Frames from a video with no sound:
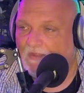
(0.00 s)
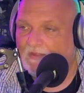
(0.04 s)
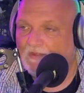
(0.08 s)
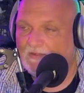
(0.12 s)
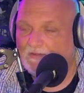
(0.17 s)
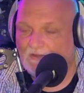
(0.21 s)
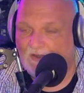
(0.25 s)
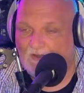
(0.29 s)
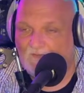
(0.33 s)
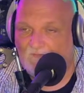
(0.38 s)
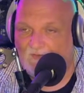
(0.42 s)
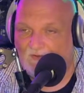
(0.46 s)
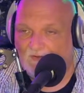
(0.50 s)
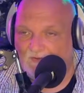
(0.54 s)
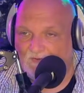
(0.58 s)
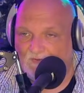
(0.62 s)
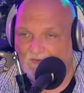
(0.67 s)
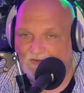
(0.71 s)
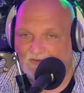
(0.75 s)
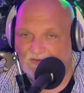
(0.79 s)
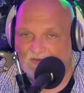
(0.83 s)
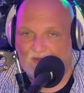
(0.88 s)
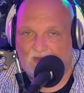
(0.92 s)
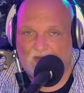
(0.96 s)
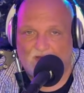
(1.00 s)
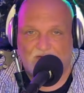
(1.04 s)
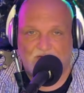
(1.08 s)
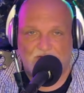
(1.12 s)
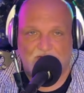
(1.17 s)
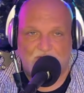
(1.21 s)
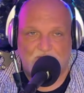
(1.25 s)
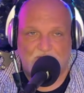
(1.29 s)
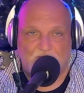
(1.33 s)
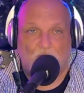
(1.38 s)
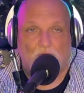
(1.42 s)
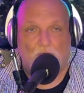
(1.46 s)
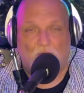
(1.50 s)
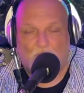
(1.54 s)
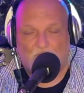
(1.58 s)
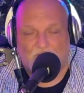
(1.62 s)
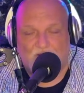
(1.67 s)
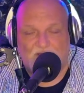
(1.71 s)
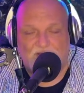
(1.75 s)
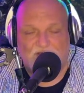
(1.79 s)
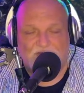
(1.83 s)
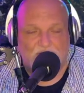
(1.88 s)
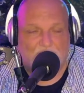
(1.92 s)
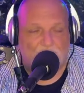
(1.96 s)
So if I do decide to, or when I
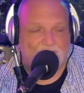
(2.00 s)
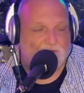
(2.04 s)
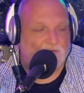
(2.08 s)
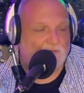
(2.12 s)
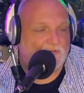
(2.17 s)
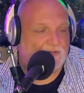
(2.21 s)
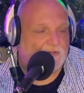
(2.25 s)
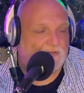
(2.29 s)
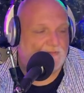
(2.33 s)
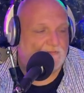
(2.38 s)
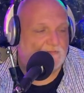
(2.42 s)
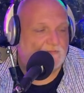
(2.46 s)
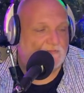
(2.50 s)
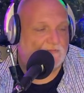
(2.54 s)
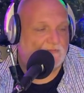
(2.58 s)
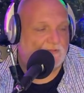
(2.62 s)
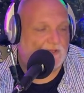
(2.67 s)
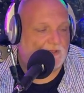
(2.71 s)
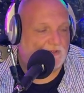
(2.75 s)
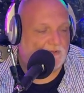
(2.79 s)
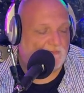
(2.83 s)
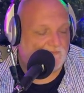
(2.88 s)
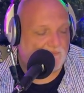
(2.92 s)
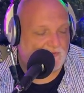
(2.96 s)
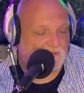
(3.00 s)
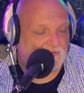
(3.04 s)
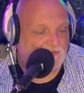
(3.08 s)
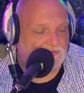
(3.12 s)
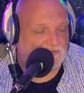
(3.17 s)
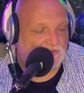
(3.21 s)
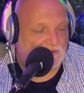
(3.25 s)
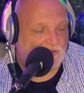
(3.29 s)
start doing interviews,